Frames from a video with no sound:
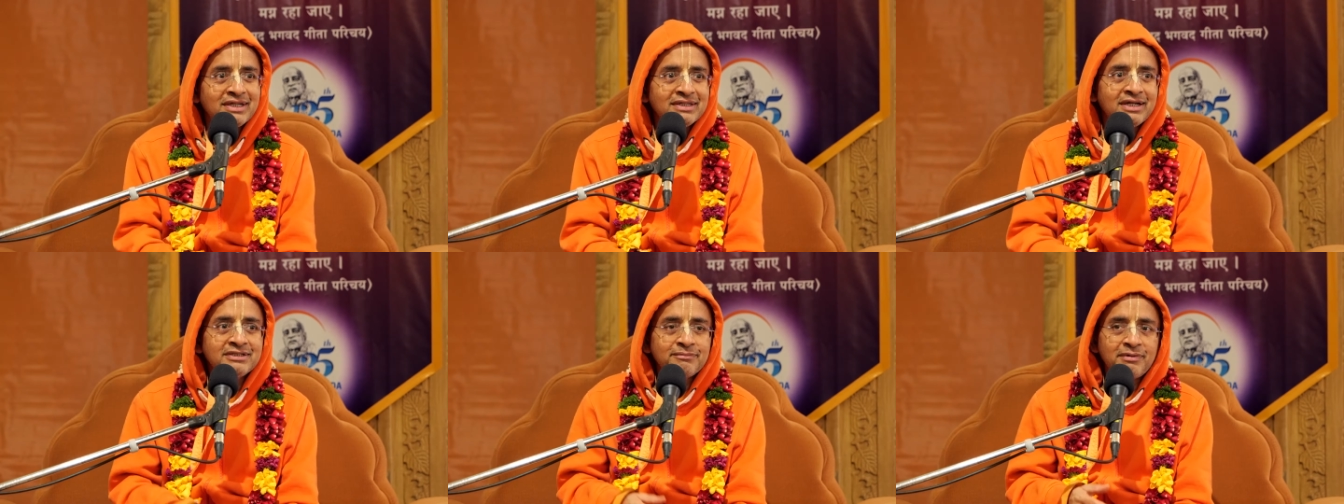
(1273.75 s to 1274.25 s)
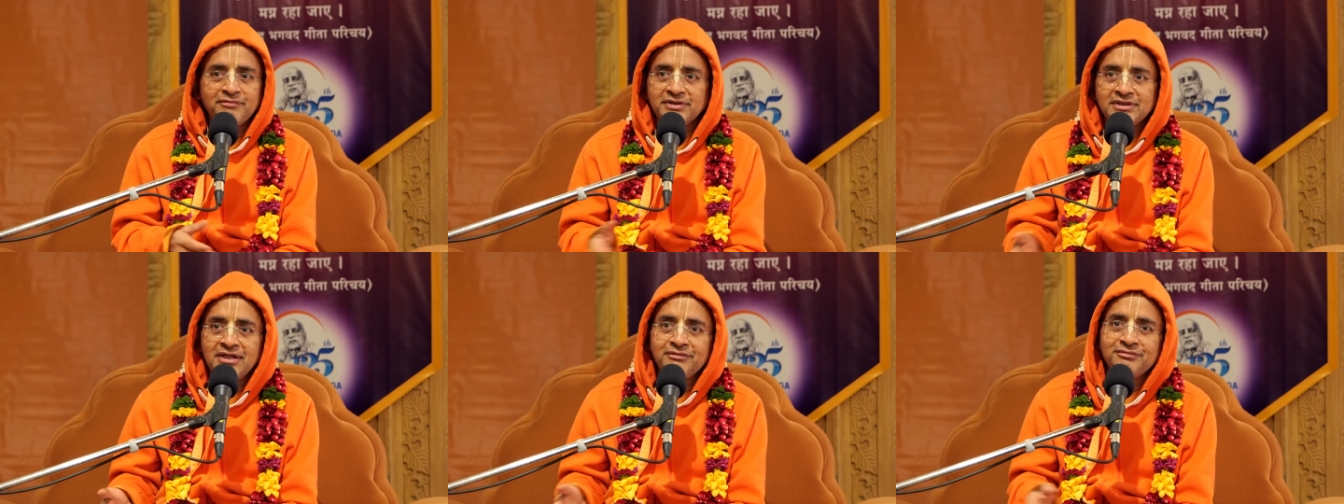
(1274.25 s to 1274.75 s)
Then there's a
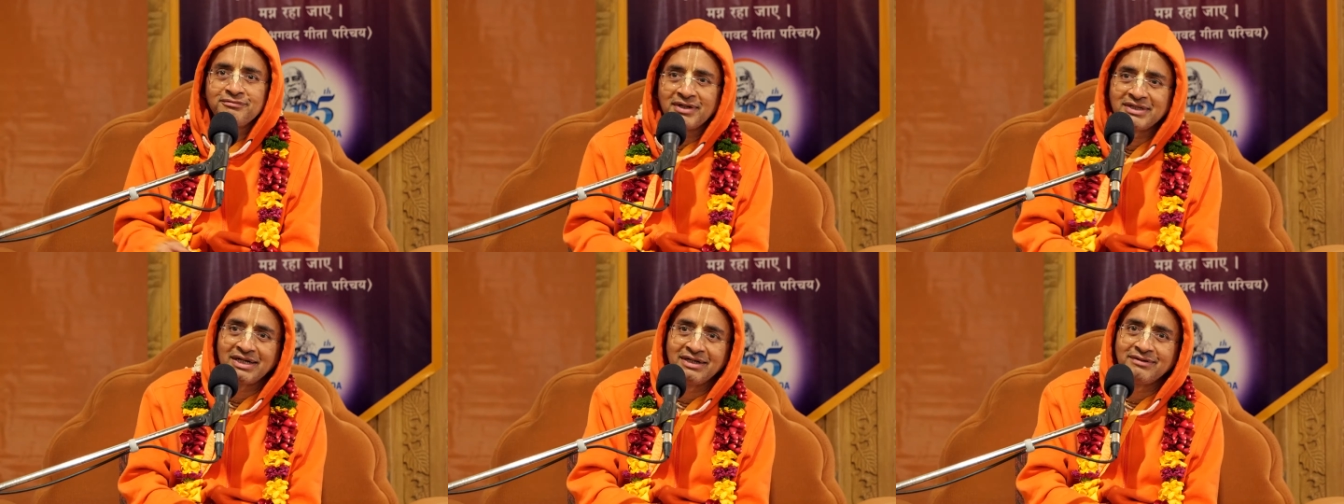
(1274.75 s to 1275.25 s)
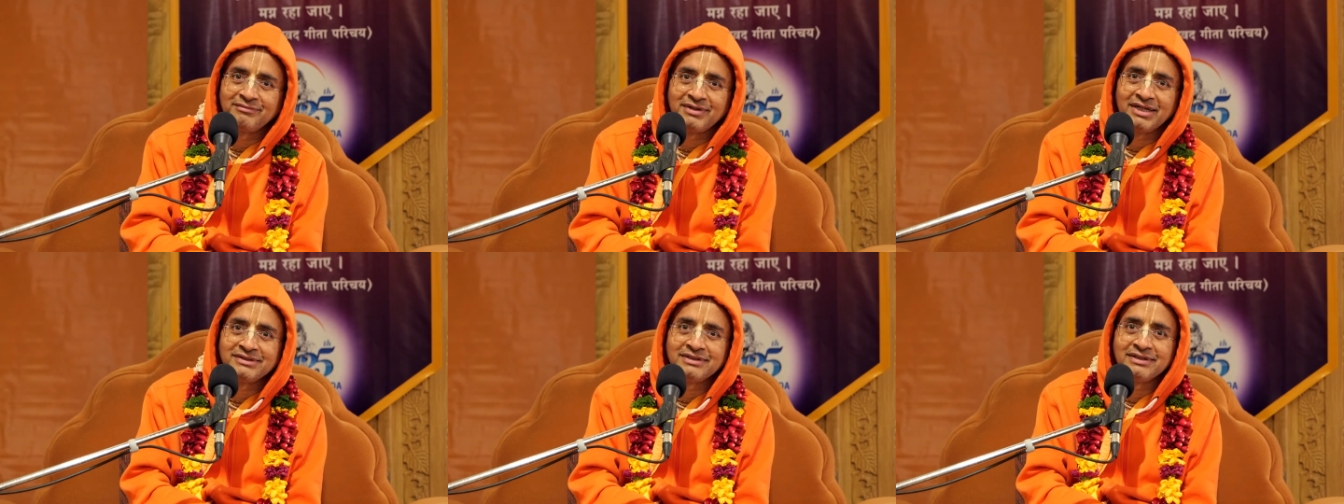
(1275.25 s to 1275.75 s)
perfection of Bharatanatyam
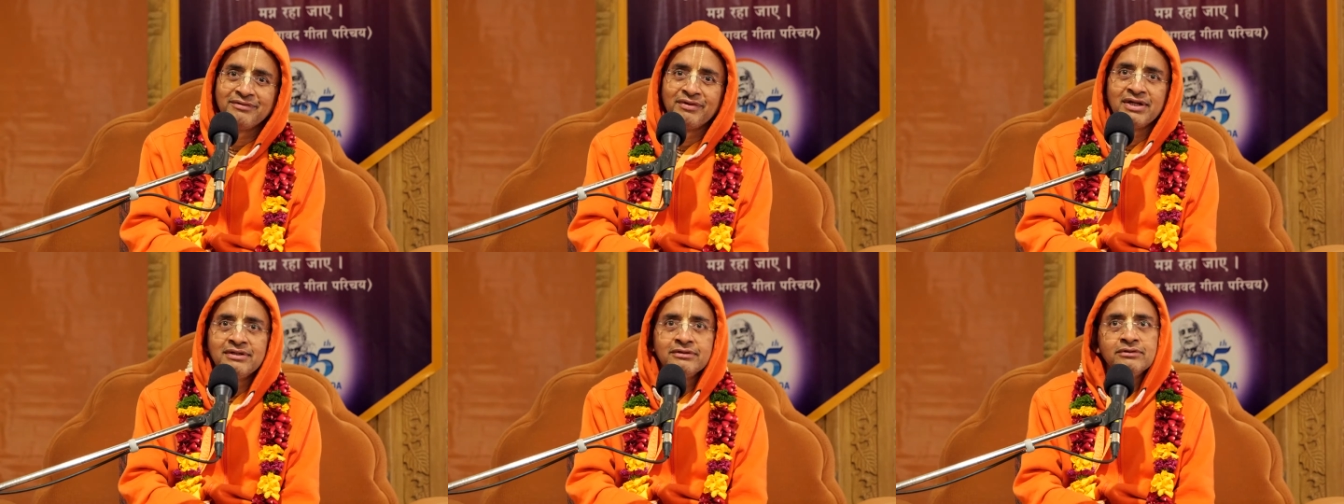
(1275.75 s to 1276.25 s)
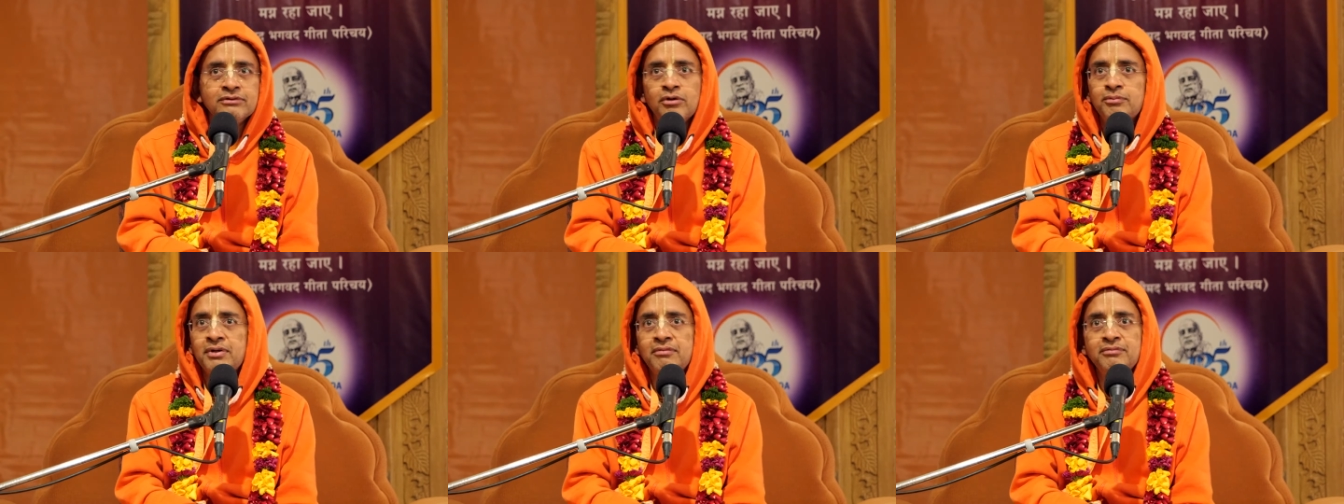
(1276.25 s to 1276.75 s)
dancing.
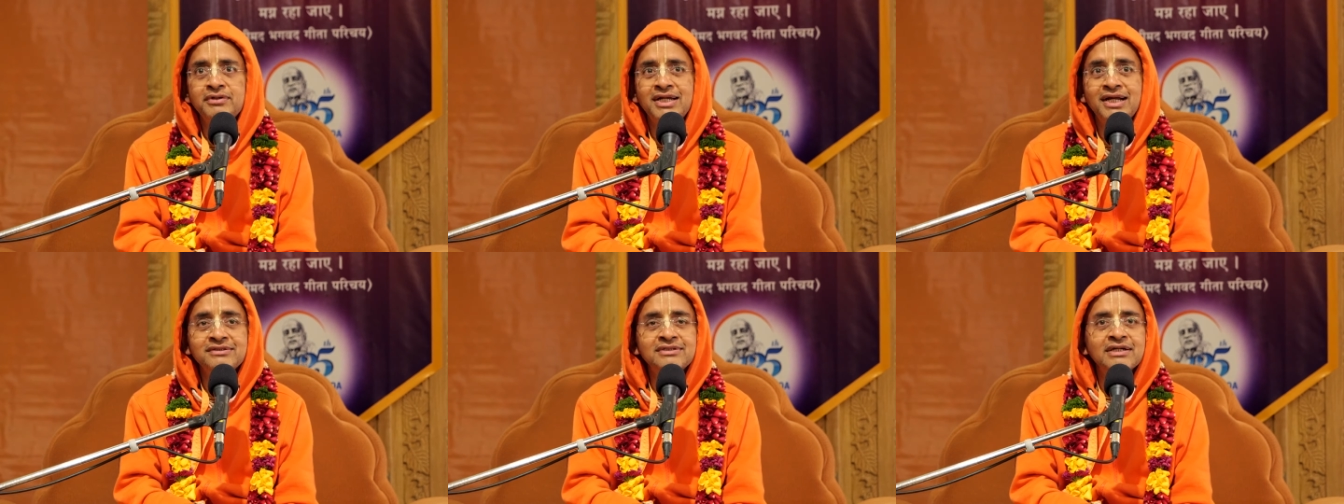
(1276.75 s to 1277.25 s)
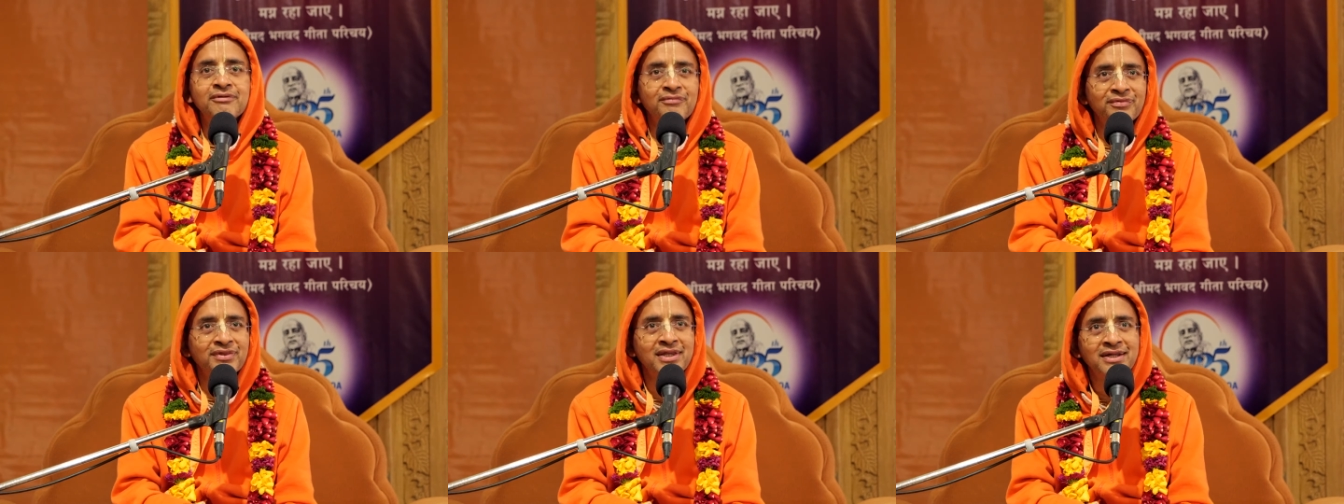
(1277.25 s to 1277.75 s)
No problem in
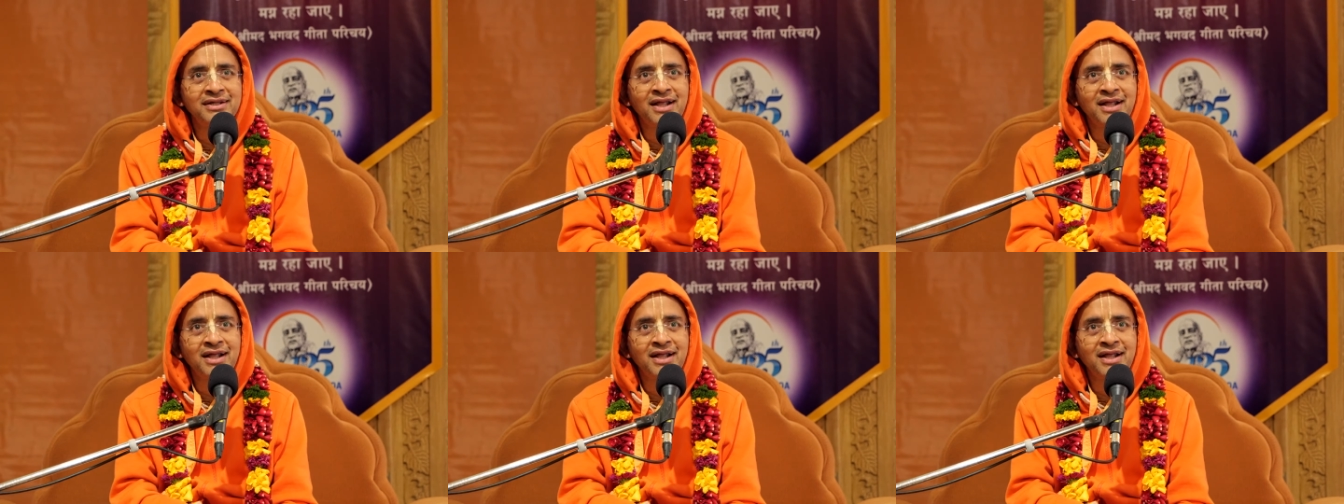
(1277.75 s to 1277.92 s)
dancing.